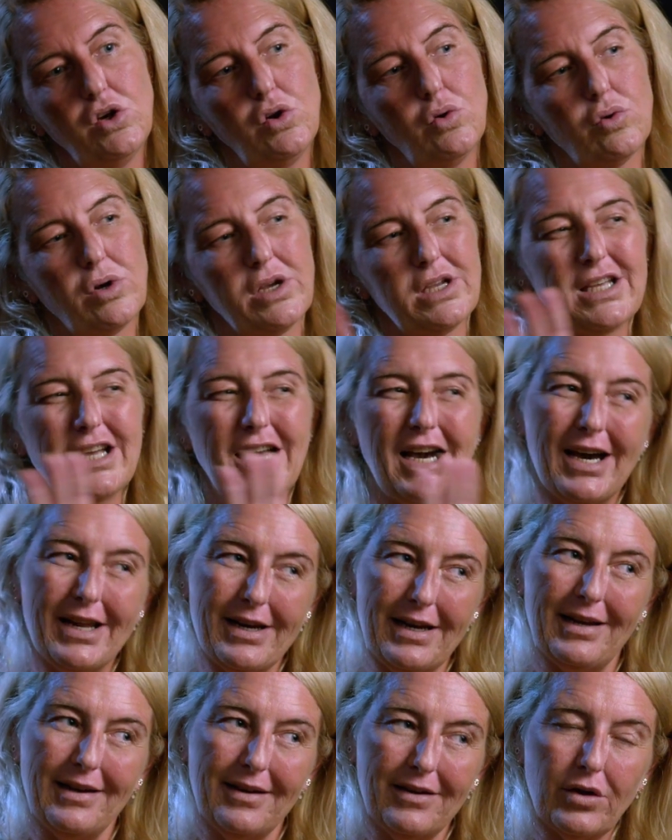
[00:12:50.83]
or I
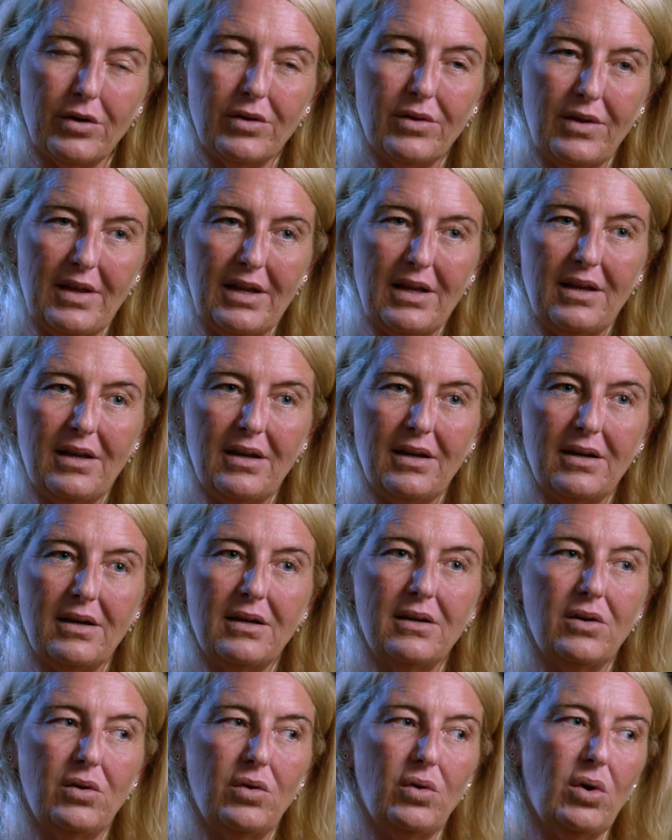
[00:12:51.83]
can't go
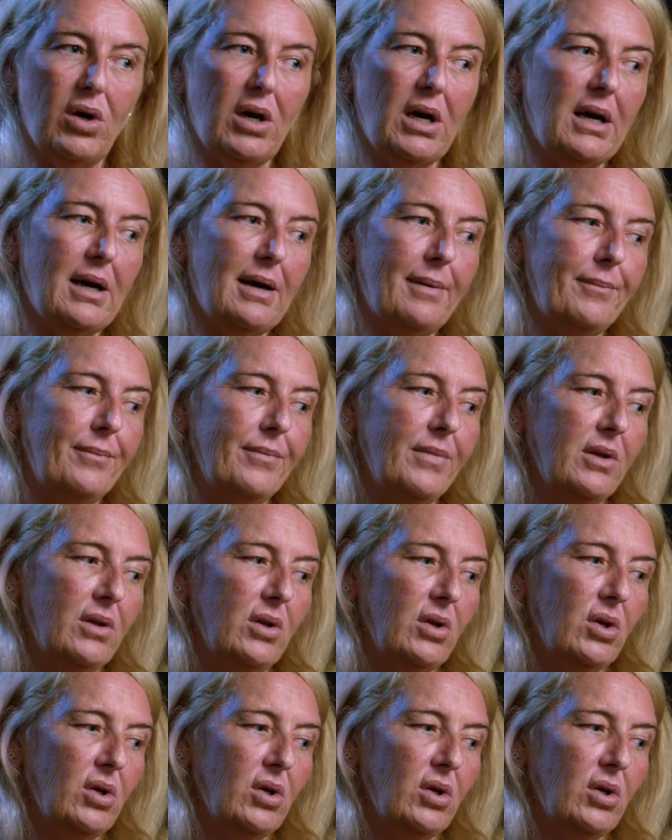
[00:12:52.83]
there, um,